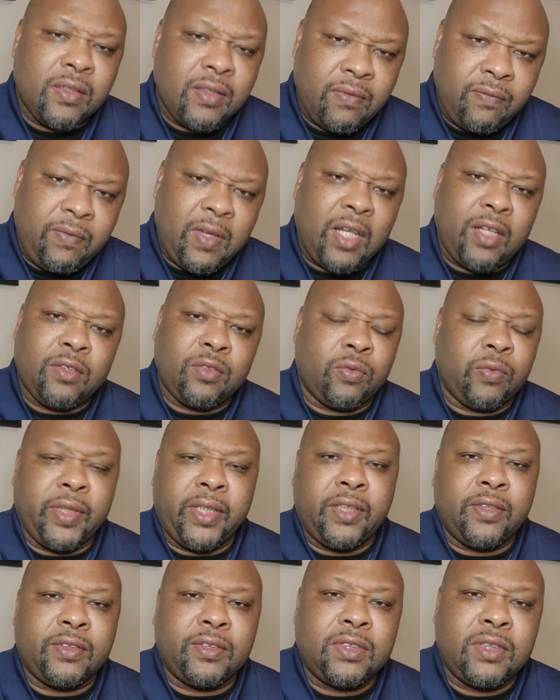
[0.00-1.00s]
Follow the
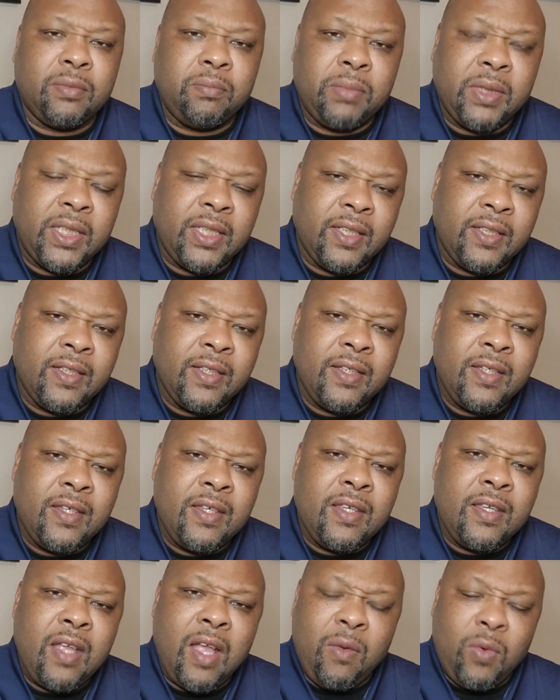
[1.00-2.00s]
reels. But
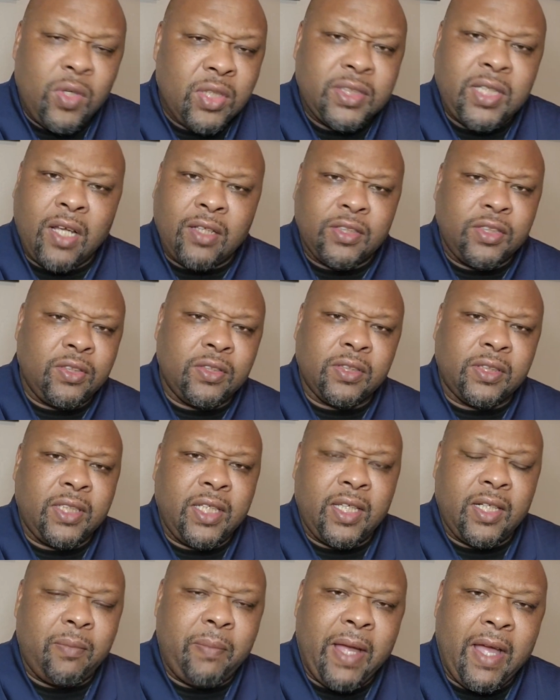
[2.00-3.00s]
I want to talk to you
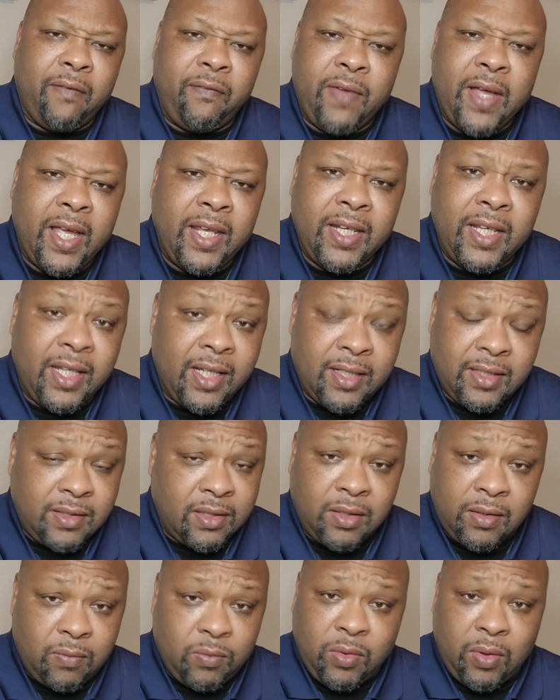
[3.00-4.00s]
again about finance
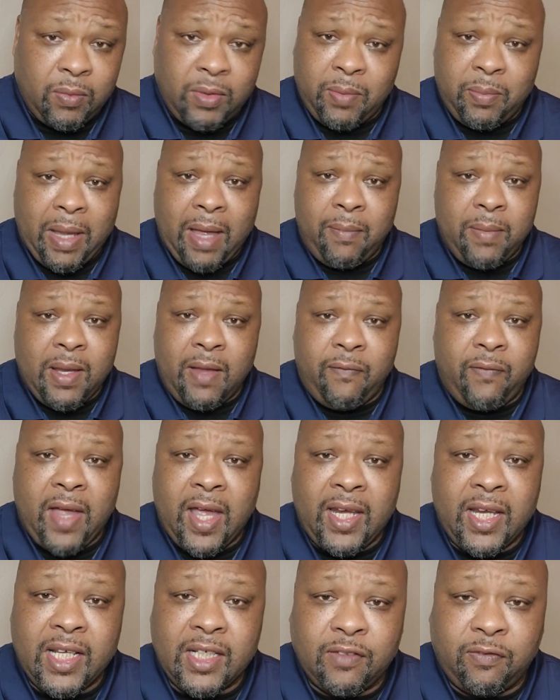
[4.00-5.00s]
and about being
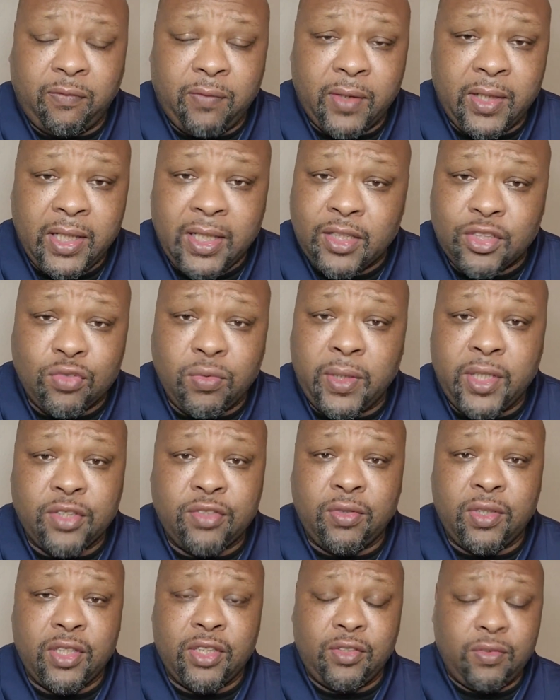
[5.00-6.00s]
finance free in
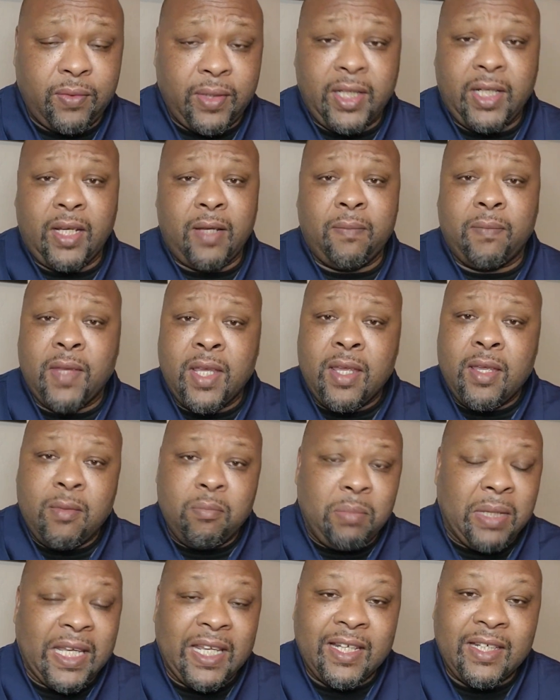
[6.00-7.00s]
2023 and
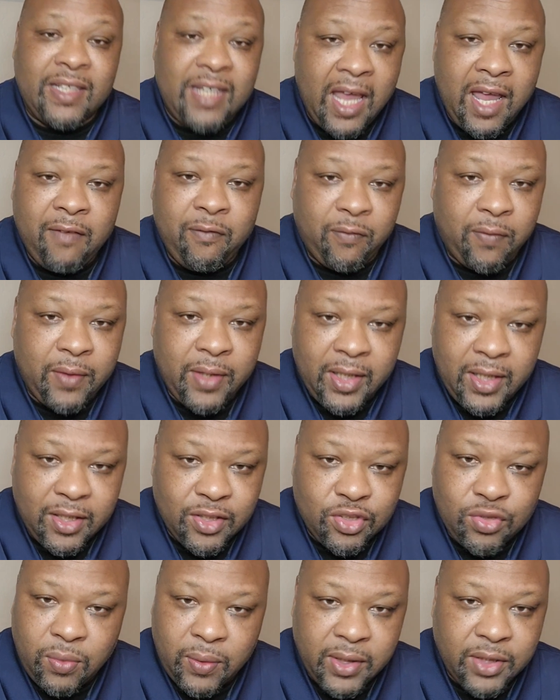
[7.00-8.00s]
being debt free in
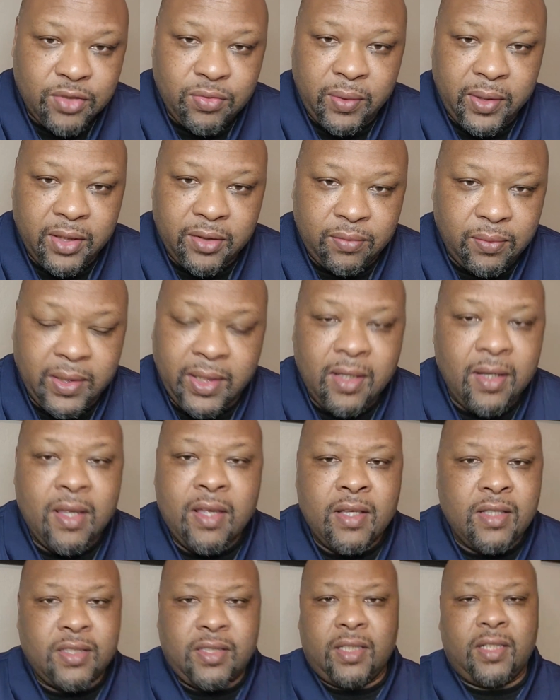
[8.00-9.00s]
2023.
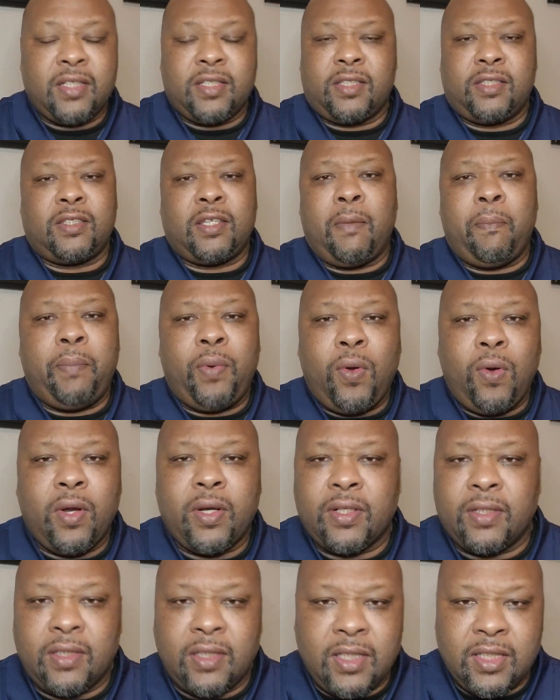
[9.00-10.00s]
See, this is
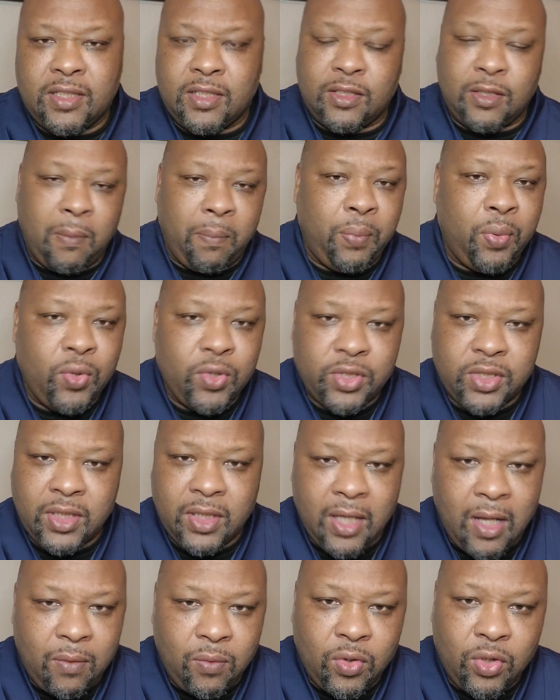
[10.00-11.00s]
important. This is a push
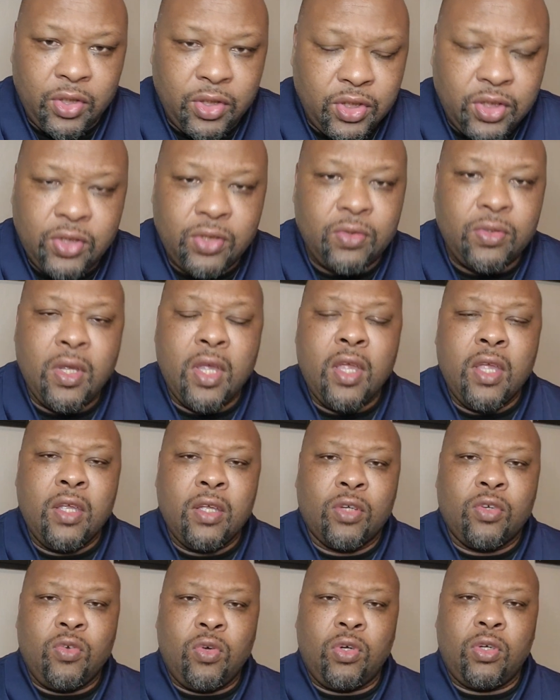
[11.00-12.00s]
that I want to do
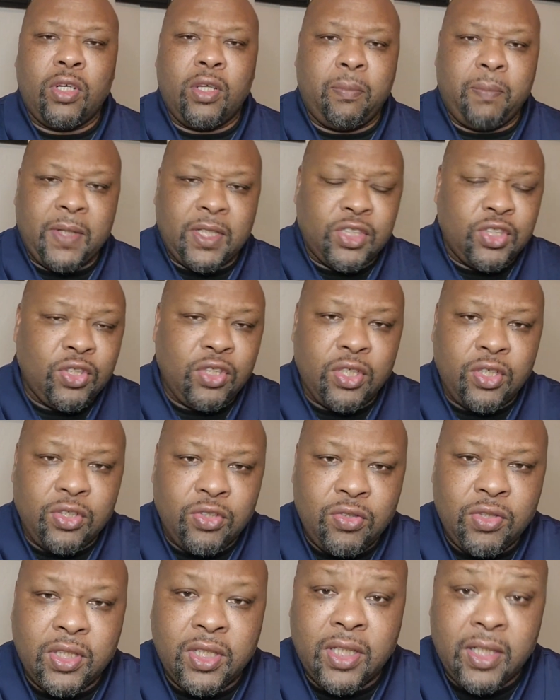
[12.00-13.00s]
going up into the
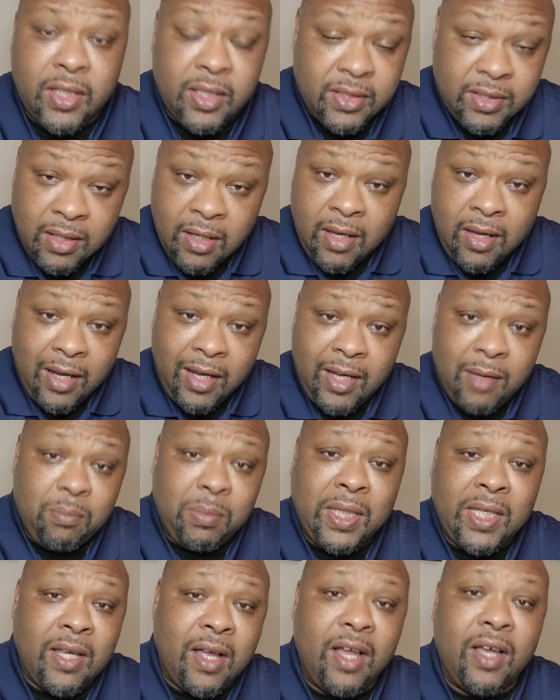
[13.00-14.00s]
New Year's and
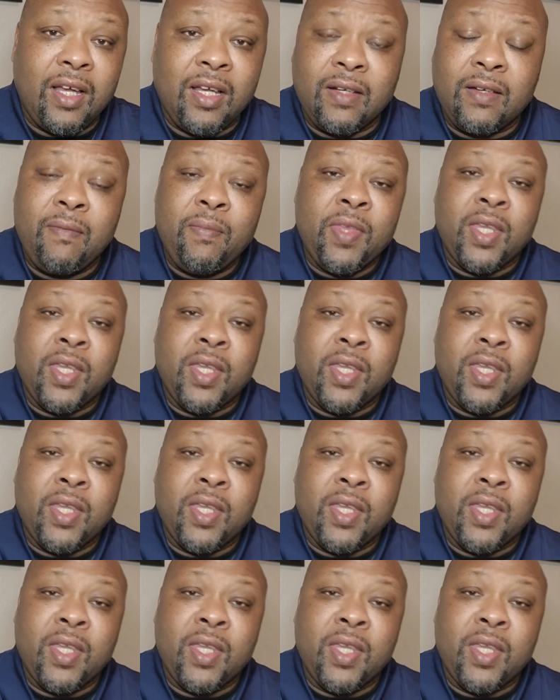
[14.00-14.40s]
beyond.